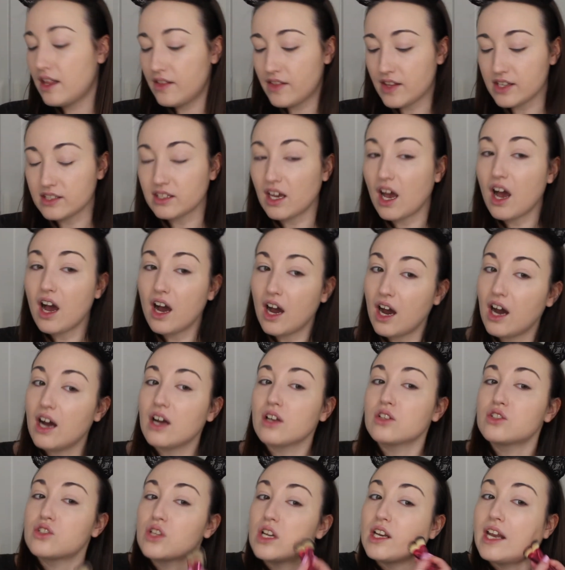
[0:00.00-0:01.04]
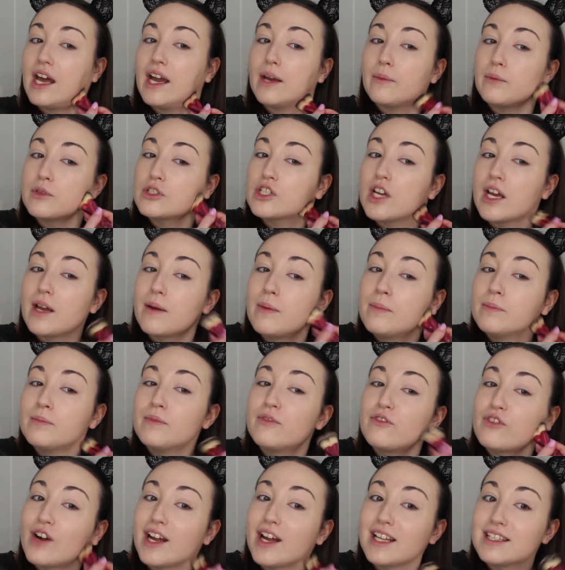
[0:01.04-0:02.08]
There's a harsh line which I
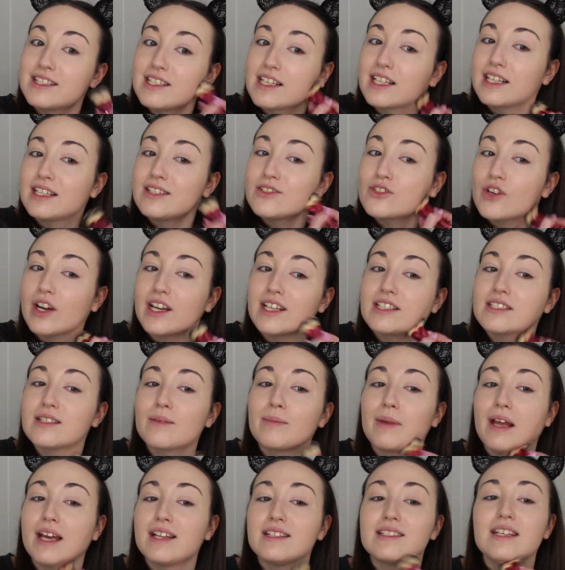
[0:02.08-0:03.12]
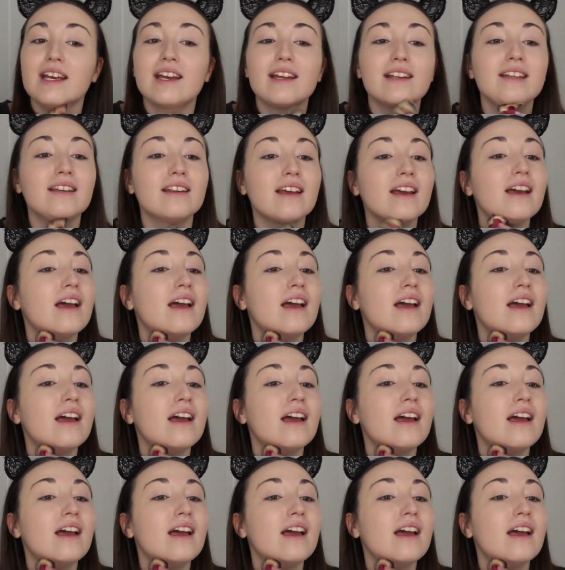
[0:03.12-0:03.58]
am frantically trying to blend in.